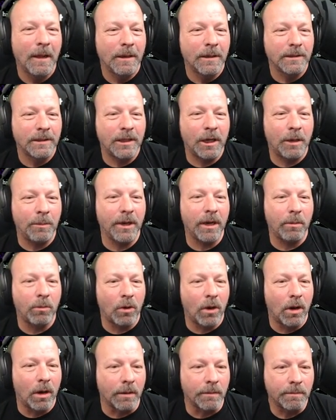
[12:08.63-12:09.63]
Tell me I'm
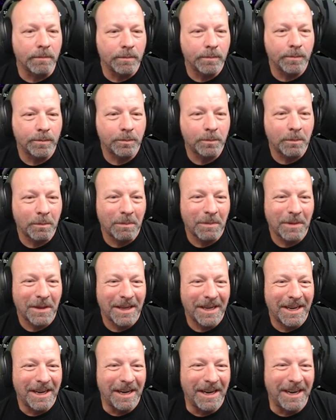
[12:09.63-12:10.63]
wrong.
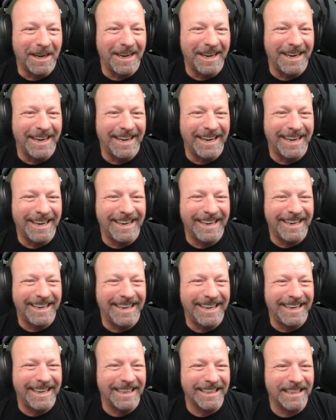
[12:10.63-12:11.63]

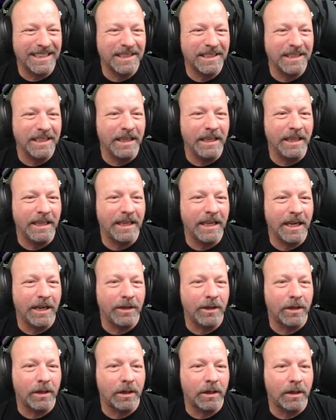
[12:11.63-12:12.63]
Uh, let's see. Get
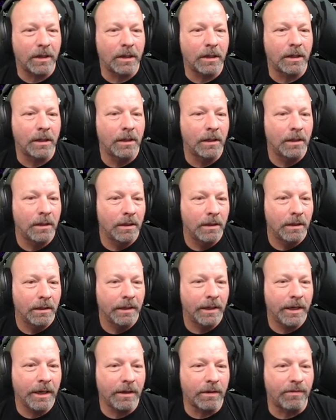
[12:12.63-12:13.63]
your
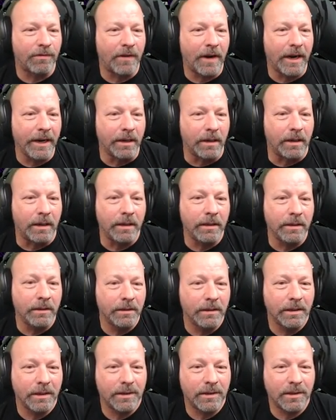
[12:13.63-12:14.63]
get your fight on.
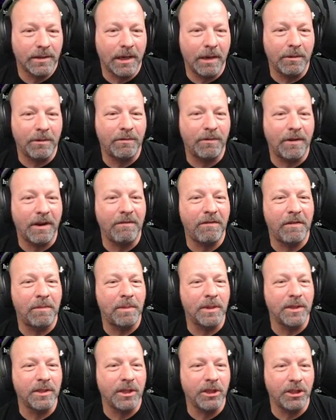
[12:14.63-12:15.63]
It's time to fight for
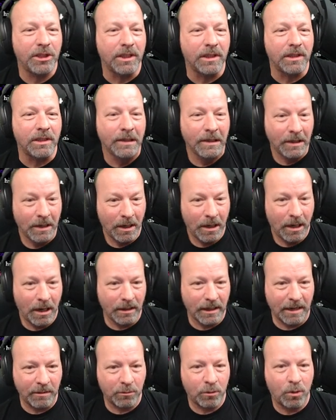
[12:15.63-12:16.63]
position. Hot
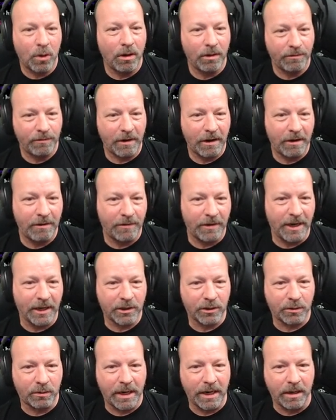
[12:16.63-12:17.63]
Lap qualifier for
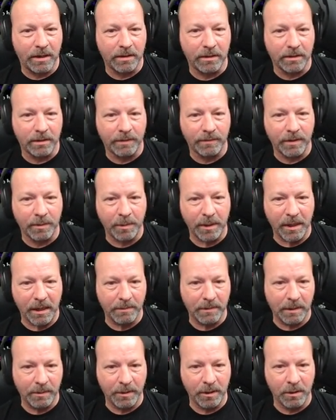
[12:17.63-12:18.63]
next round of the
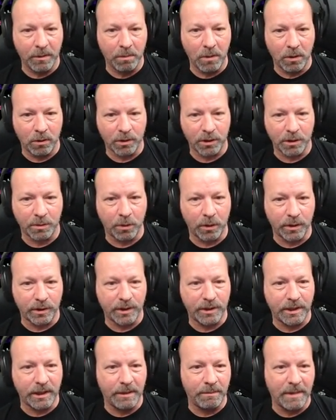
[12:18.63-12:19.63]
BMW Motorsport
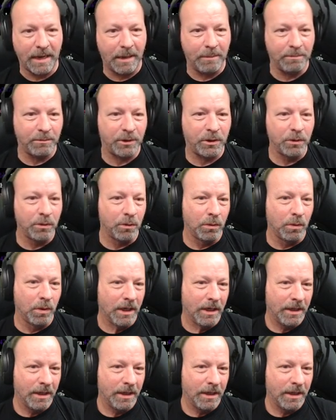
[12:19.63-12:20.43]
Sim M2